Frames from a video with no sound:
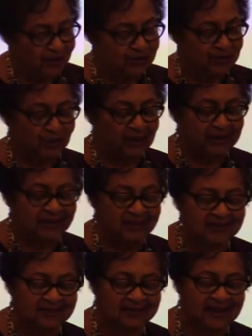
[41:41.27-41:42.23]
for joining
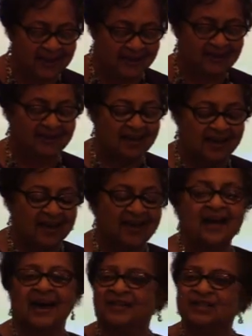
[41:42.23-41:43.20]
us today.
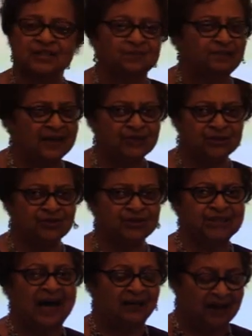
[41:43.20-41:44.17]
And a special
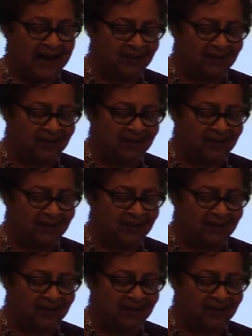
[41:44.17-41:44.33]
shout